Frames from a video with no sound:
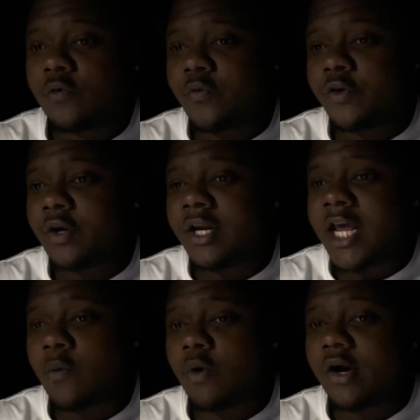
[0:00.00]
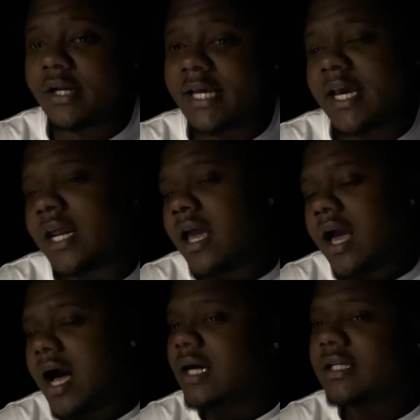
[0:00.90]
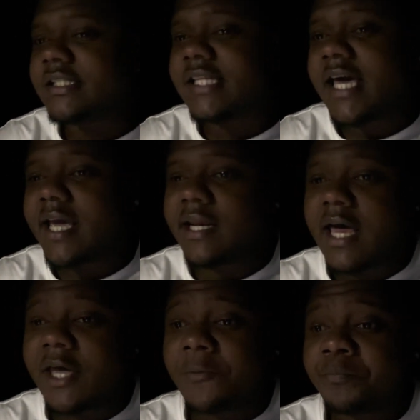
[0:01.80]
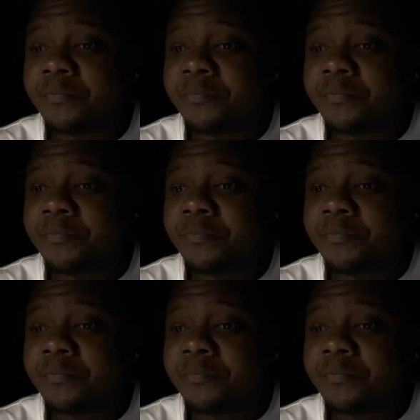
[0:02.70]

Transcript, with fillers: for you to network. Then I understand like